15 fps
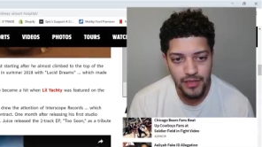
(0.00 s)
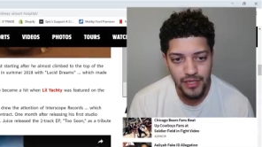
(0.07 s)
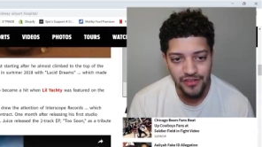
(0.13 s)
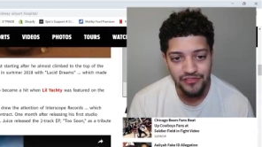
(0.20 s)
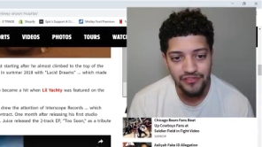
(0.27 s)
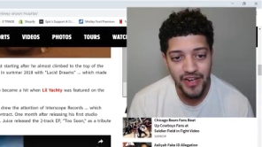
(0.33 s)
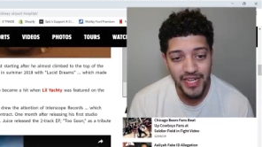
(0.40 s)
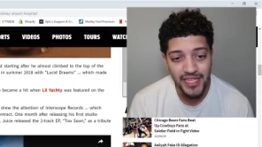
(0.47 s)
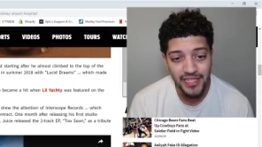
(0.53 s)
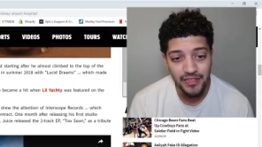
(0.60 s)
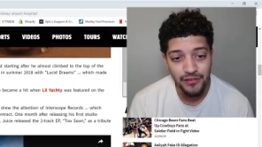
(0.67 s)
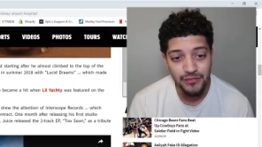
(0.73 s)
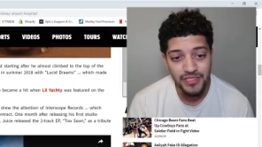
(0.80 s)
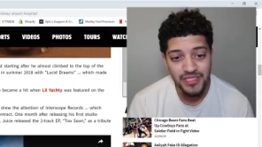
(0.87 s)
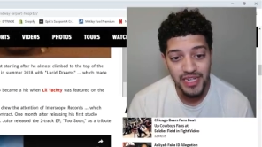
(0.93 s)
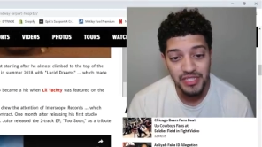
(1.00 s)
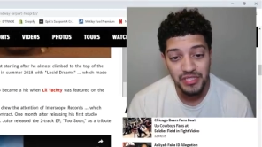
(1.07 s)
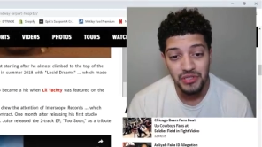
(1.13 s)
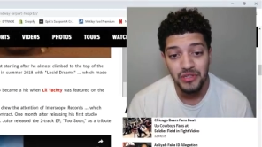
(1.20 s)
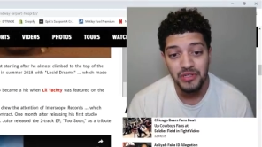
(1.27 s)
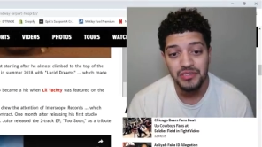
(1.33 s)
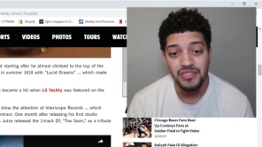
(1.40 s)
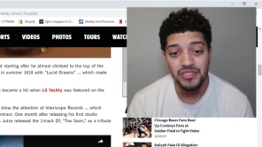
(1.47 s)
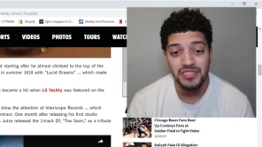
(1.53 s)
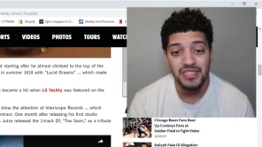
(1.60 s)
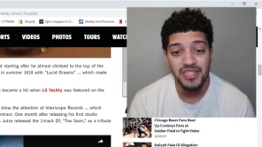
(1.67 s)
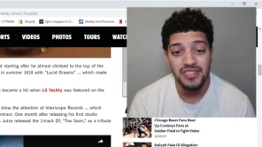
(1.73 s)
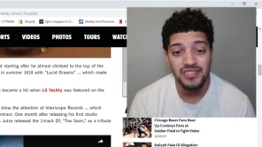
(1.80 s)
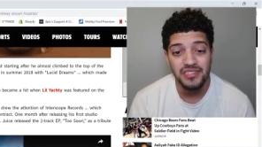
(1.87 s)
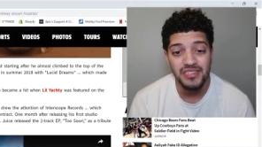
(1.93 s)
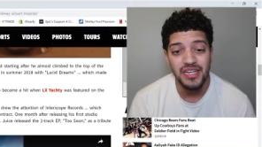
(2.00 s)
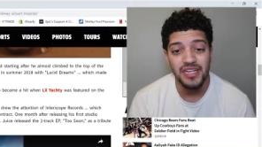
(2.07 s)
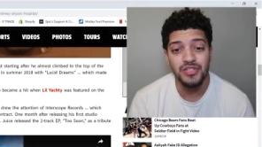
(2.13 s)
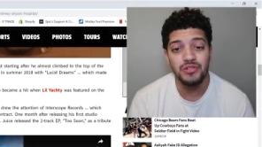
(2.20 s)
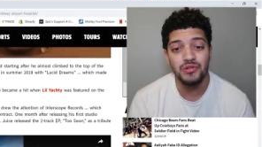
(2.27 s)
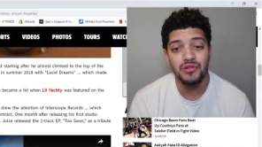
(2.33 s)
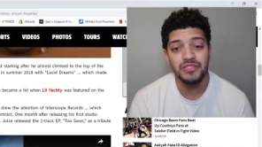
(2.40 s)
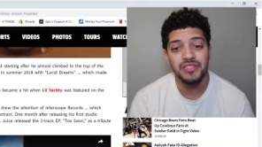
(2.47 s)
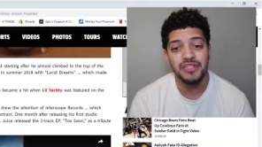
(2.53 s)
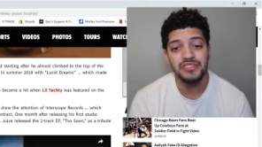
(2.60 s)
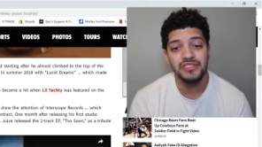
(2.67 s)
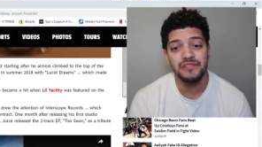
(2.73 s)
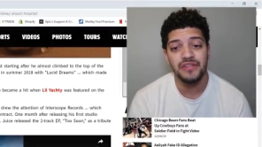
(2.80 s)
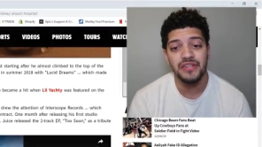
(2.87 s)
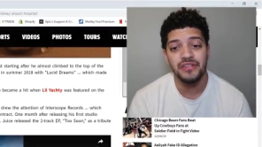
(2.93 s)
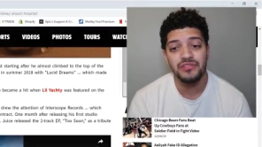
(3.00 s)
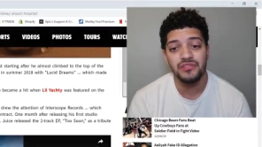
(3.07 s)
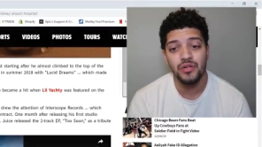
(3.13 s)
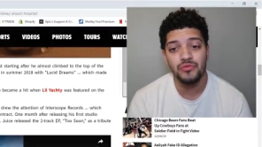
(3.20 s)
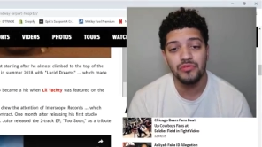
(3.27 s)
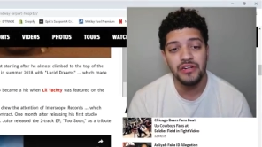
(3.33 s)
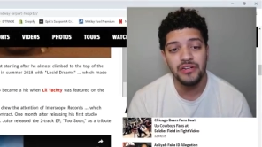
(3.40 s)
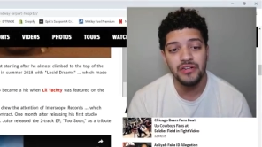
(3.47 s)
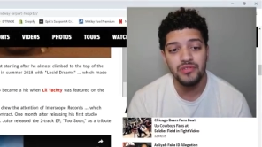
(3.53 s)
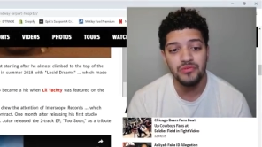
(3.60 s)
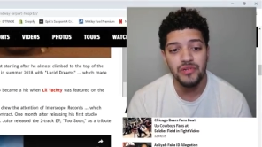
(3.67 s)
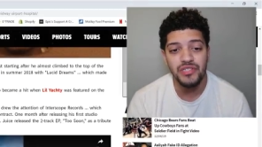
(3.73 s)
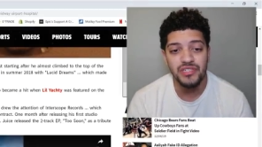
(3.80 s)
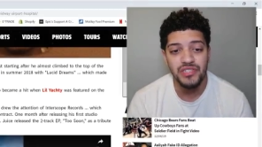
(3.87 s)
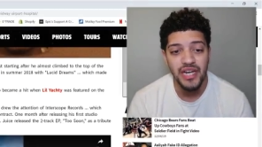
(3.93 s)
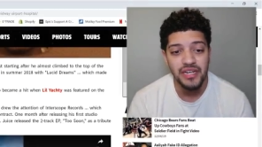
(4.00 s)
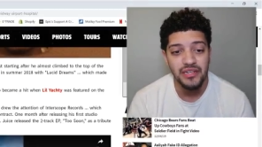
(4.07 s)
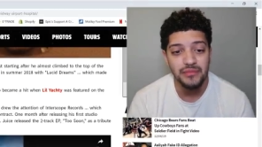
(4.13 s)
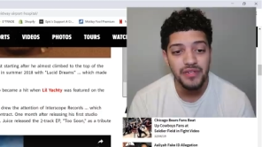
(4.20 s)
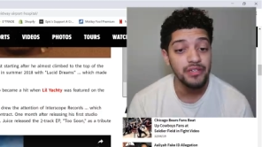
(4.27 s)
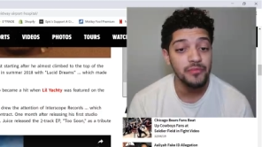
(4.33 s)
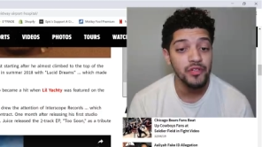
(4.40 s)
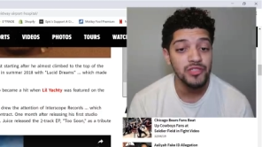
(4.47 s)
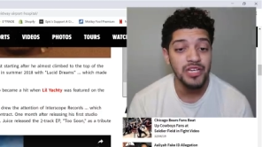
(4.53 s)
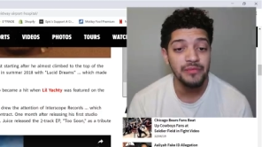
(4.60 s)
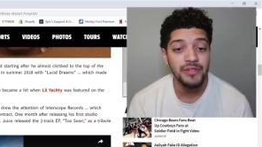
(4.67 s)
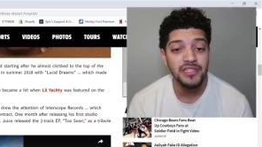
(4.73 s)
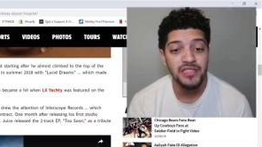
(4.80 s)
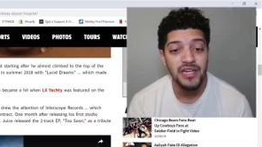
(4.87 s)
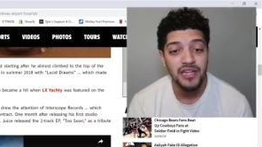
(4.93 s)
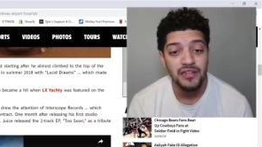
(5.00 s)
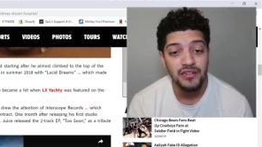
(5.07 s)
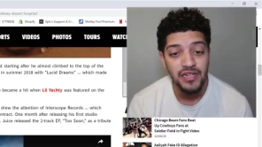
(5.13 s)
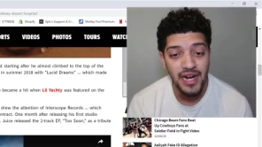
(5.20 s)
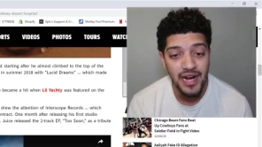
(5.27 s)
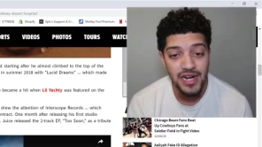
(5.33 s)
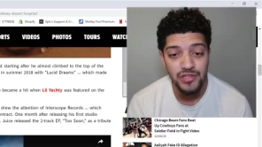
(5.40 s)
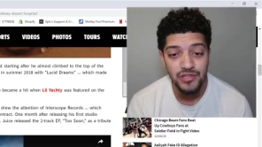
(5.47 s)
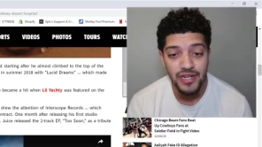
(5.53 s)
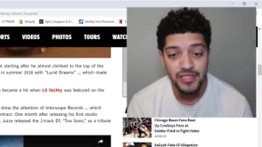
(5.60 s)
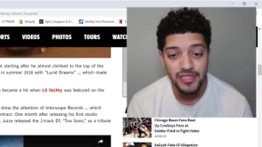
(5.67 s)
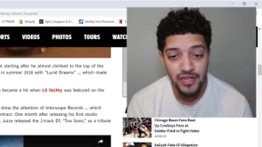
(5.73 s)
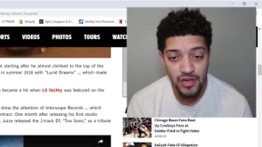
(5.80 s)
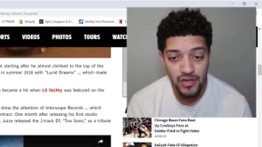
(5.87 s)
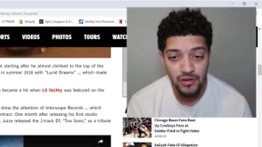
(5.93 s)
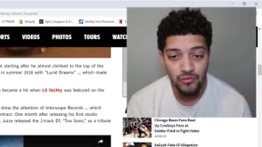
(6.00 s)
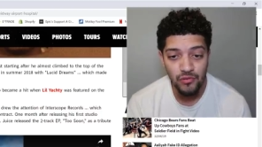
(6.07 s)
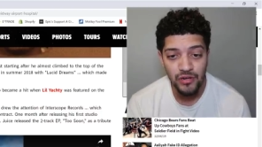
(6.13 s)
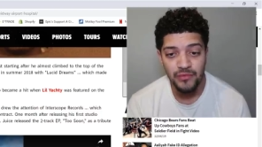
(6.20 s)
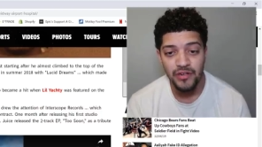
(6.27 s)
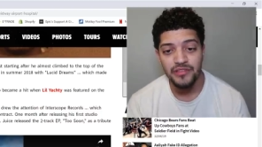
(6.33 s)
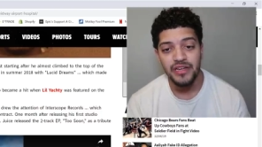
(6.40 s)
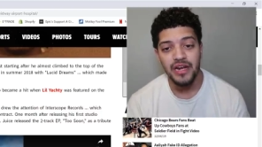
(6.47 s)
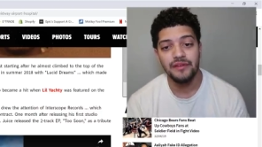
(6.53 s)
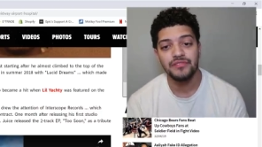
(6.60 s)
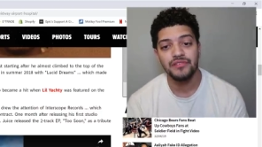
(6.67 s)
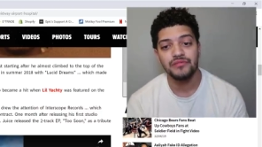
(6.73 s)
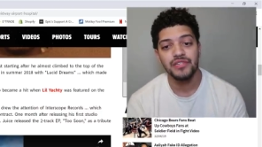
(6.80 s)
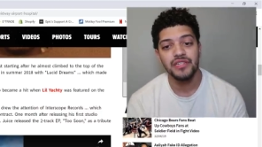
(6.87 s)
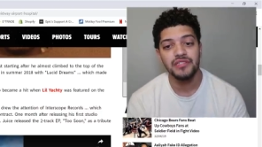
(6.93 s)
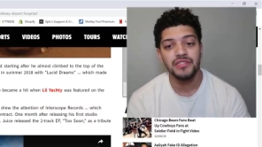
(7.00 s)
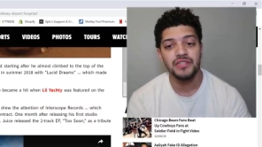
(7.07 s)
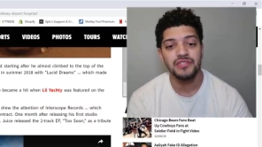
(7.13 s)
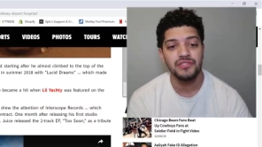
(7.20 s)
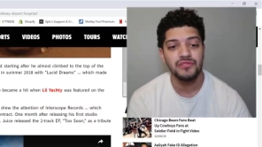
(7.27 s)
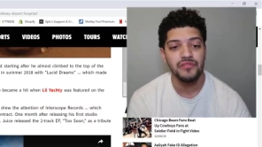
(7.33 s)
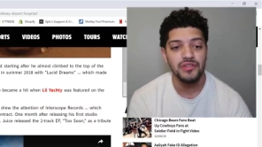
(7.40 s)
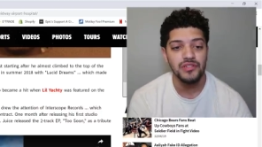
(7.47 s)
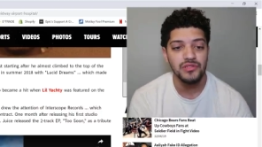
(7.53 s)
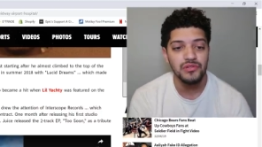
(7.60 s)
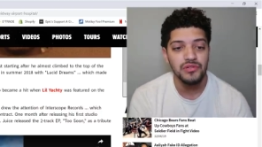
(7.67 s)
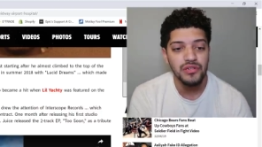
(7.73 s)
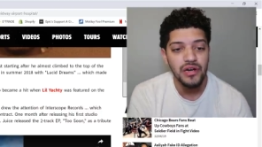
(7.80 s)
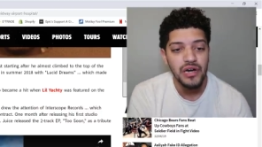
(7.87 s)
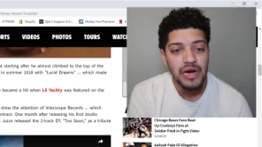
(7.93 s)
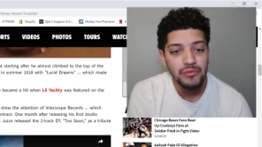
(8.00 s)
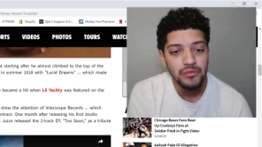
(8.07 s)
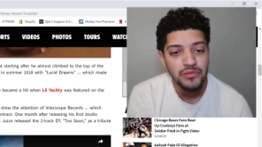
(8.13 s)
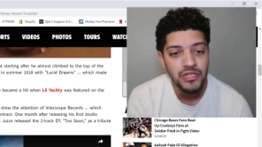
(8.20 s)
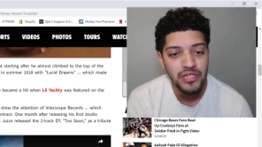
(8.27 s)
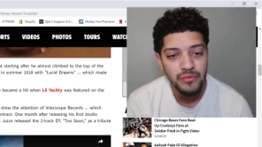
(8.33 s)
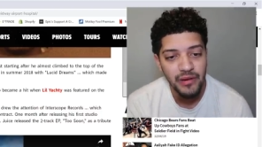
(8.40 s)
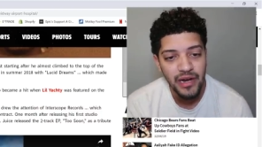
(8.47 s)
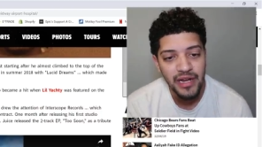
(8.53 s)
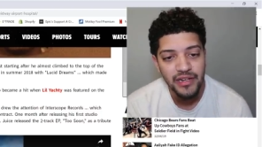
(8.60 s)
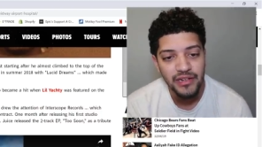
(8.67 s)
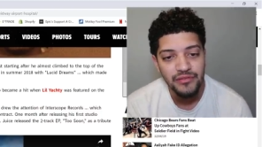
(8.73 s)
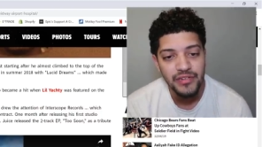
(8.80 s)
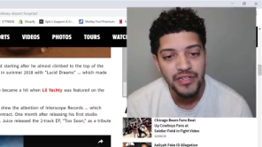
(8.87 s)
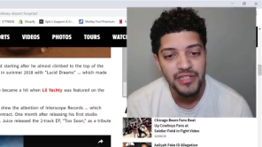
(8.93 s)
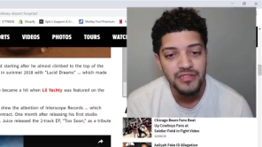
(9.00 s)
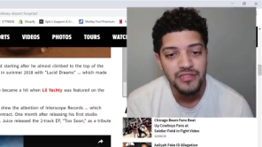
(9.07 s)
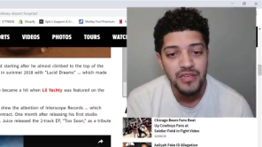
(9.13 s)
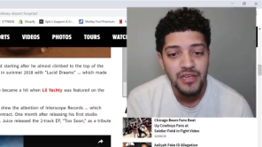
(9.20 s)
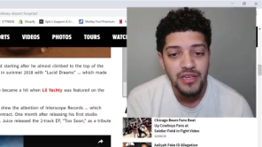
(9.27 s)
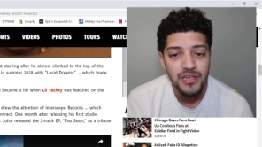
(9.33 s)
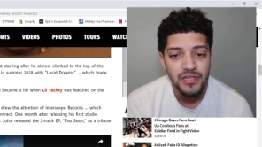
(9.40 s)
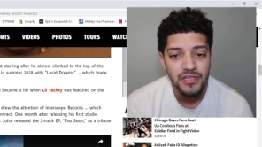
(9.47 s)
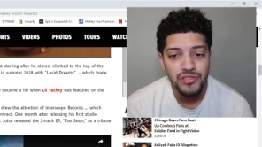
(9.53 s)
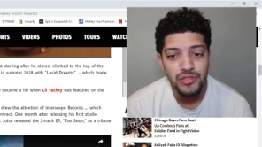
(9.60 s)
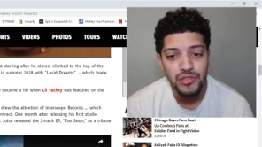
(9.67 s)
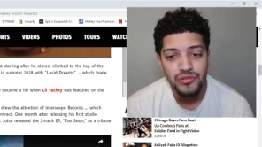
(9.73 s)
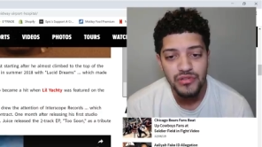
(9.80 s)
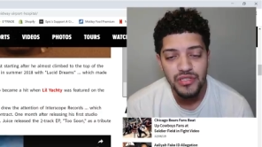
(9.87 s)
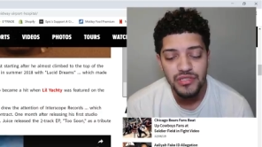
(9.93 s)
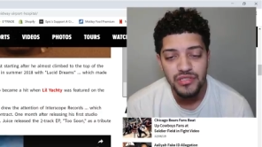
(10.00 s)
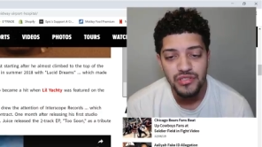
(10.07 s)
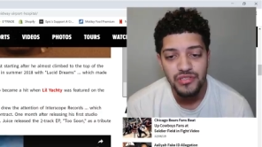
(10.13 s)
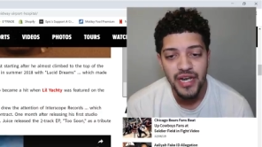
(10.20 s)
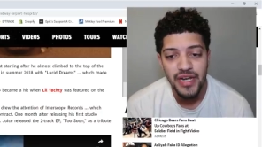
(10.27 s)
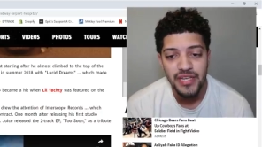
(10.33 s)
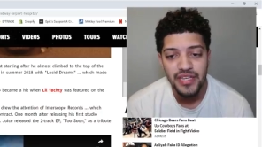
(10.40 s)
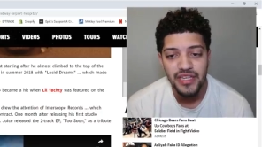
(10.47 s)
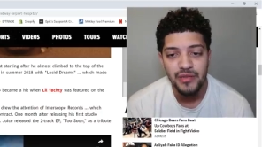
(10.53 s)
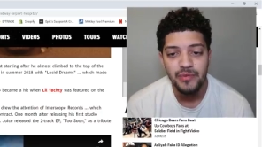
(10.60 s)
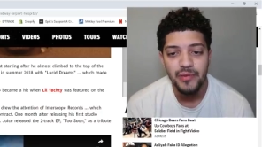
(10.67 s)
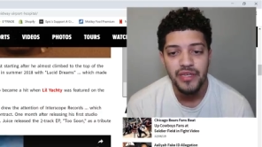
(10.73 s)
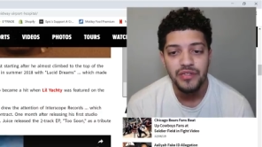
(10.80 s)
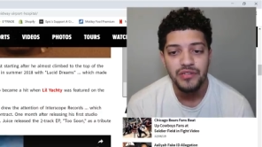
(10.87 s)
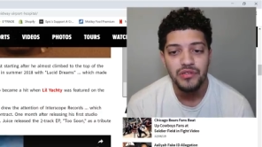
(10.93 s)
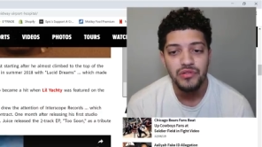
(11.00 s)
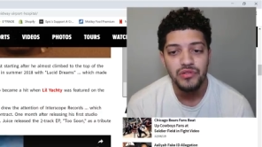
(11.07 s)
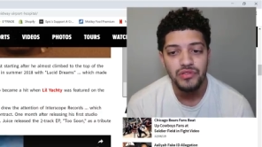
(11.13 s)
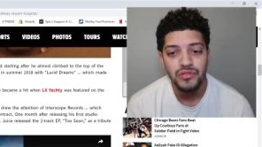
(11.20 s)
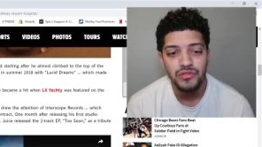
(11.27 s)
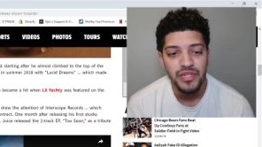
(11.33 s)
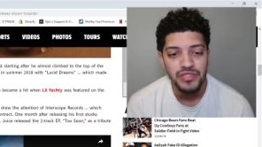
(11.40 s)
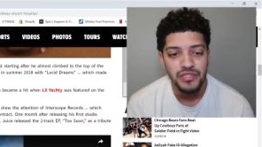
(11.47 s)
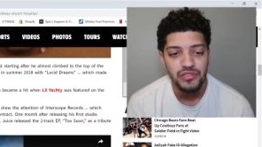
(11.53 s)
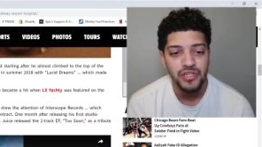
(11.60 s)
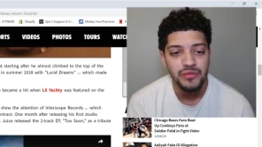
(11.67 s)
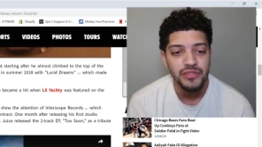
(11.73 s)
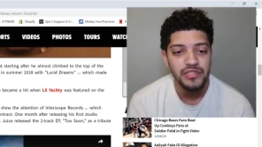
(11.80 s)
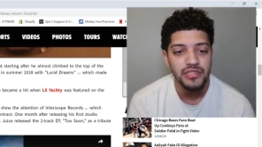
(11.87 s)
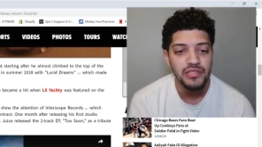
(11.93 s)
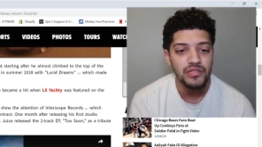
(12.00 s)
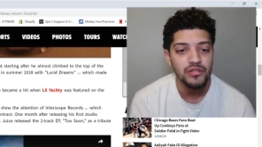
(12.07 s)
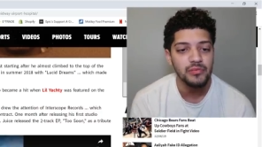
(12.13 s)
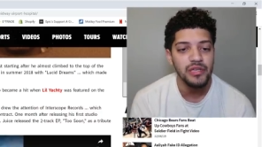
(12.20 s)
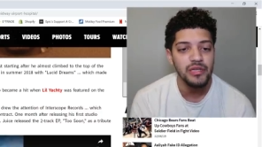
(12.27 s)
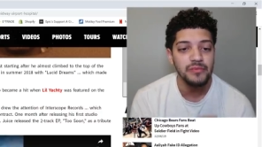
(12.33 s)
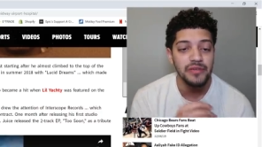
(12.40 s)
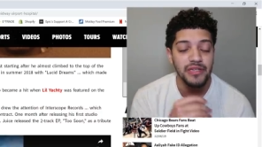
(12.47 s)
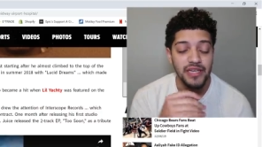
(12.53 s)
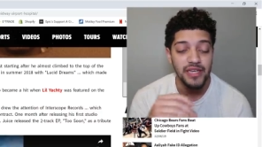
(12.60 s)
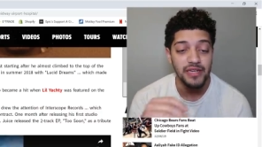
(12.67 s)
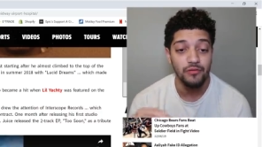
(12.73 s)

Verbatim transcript: In fact, it was that song's success that drew attention of Interscope Records, which signed him to a multi-million dollar contract one month after releasing his first studio album, Goodbye and Good Riddance. Juice released the track EP Too Soon as a tribute to Lil Peep and